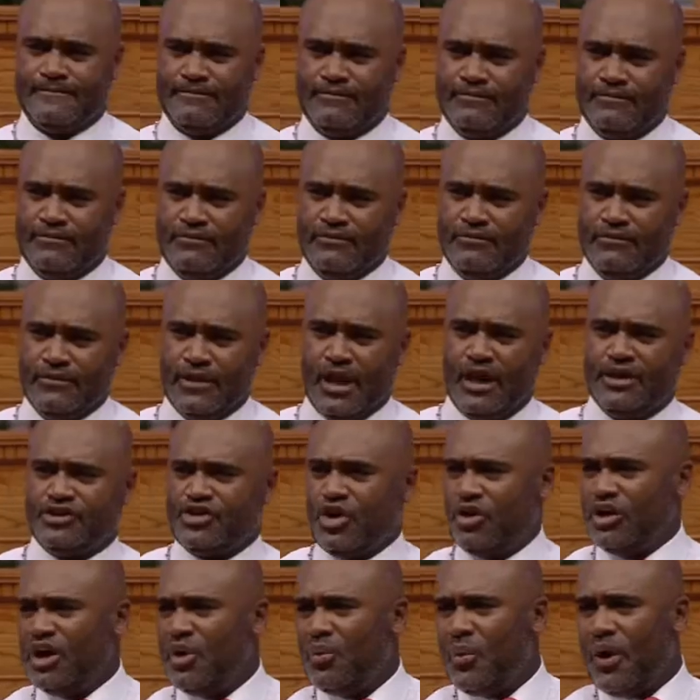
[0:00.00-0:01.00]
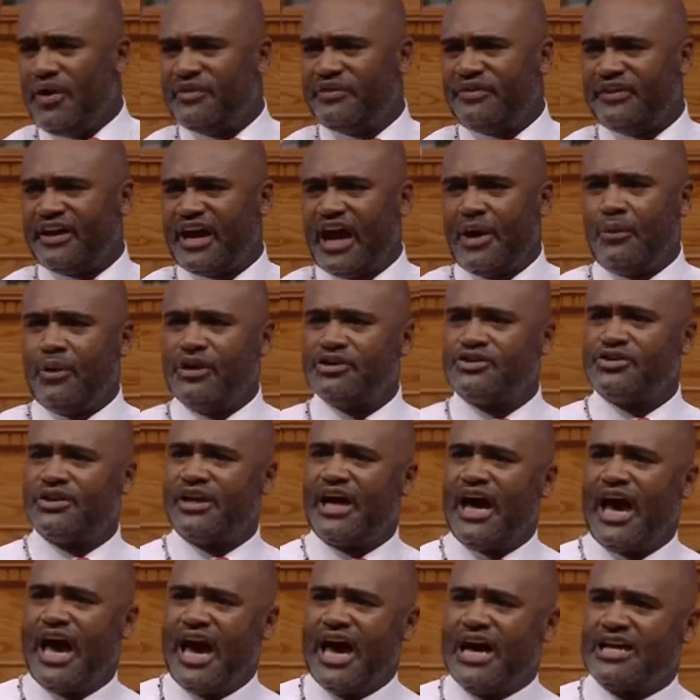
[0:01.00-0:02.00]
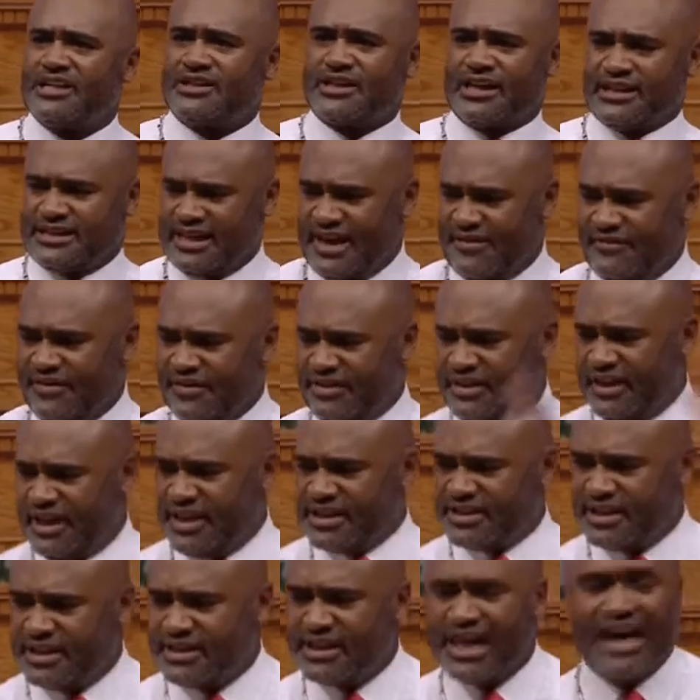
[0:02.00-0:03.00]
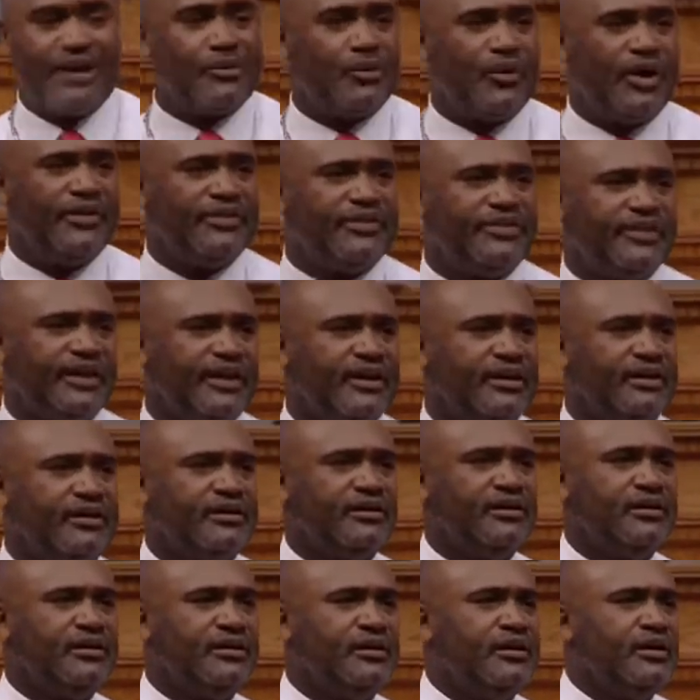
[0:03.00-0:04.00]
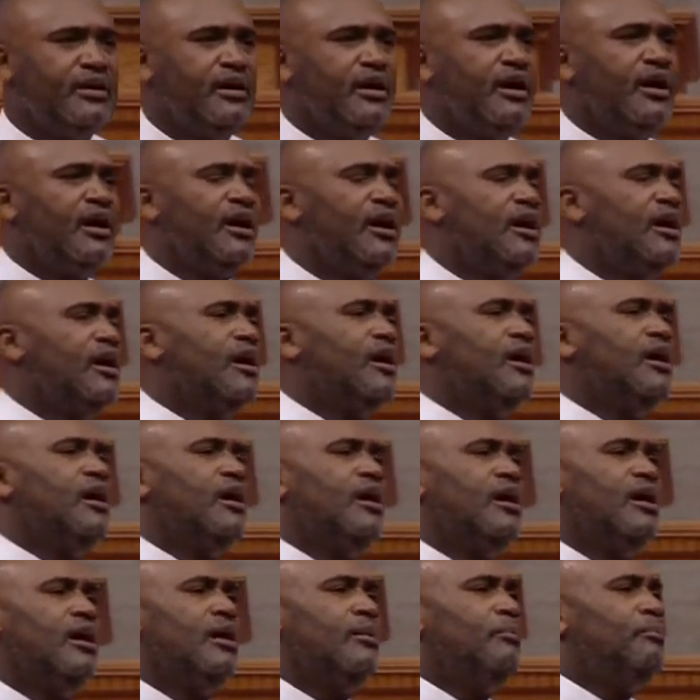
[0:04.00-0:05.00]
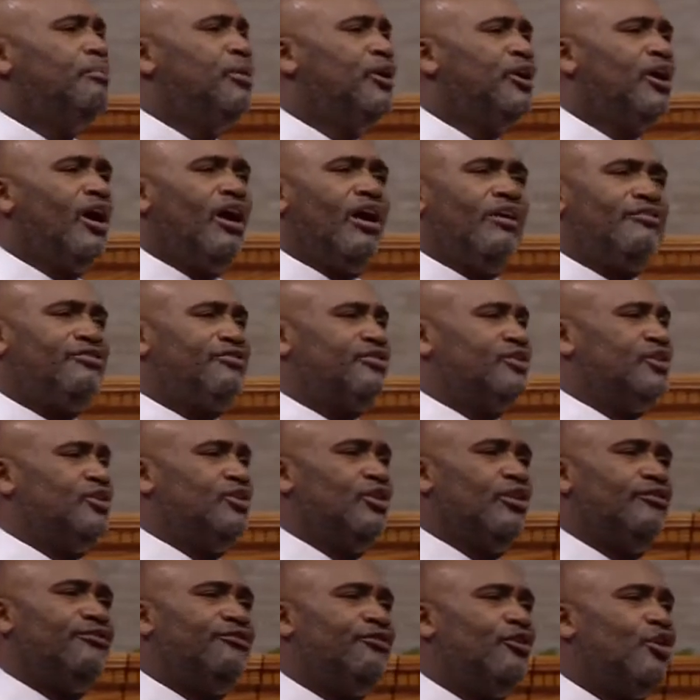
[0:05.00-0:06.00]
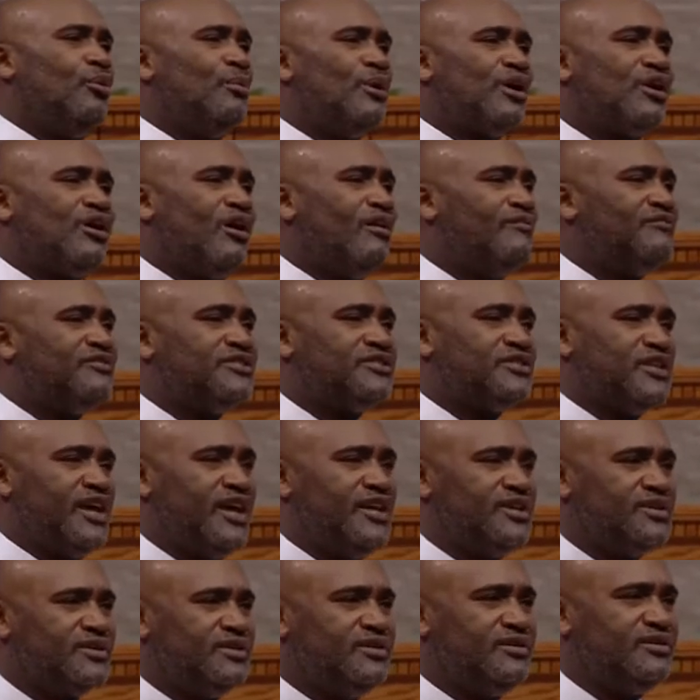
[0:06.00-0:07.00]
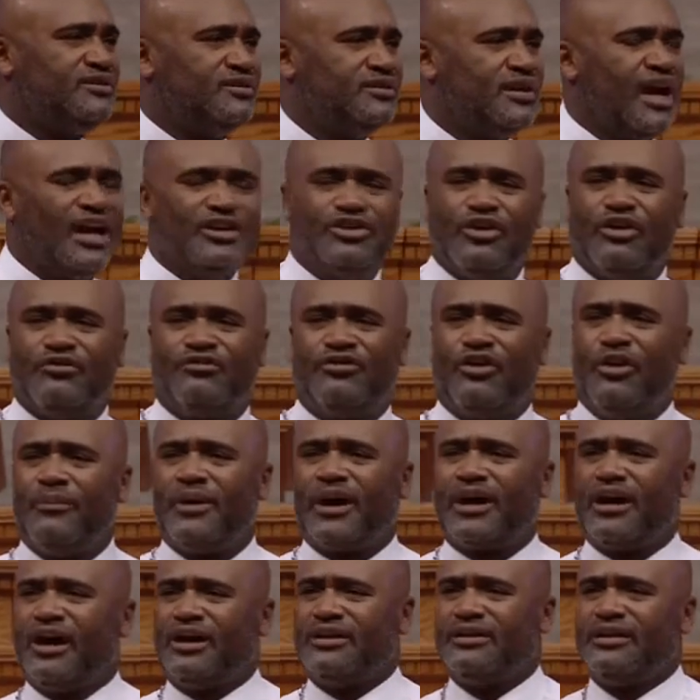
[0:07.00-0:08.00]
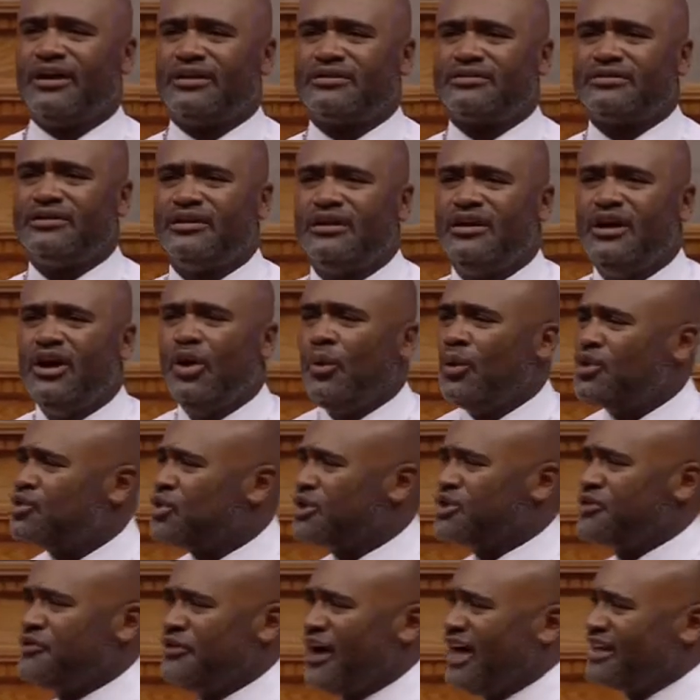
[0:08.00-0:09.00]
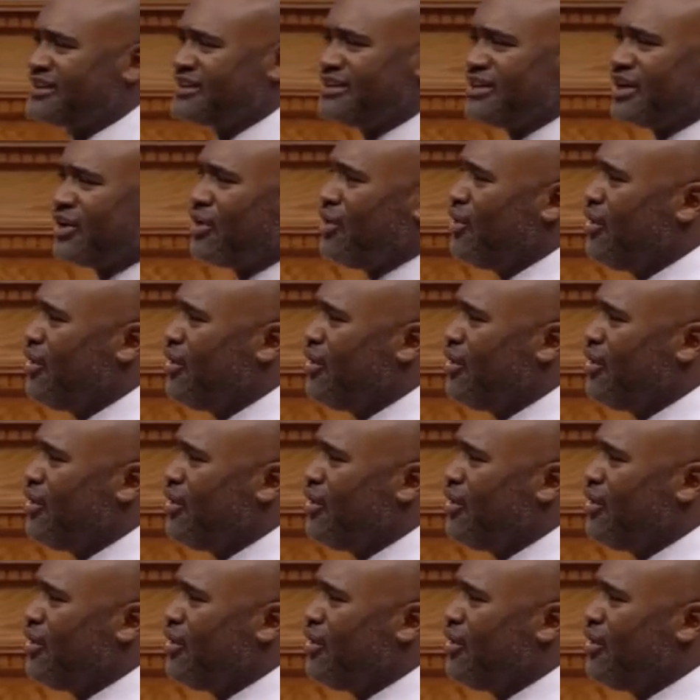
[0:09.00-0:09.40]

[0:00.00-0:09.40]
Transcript: There's only one thing I want you to ask, because everything is in that one thing. Put off your former conversation and your former conduct, which was fashioned according